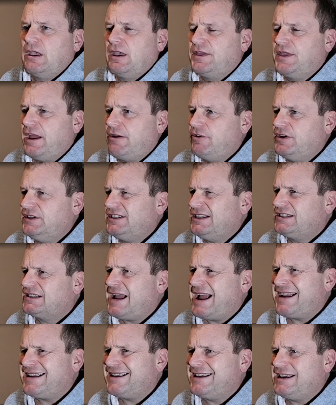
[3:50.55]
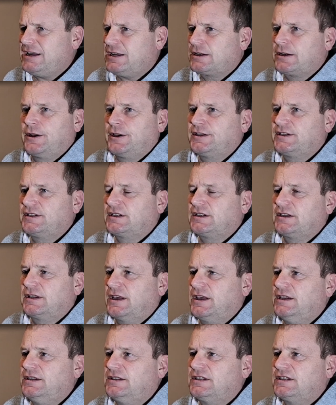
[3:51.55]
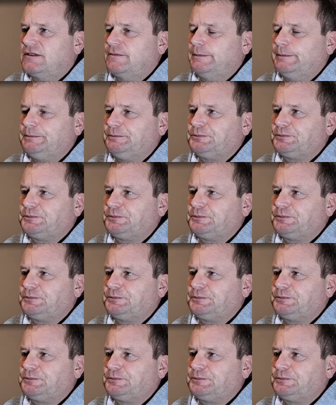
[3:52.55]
and there is a dankness to this,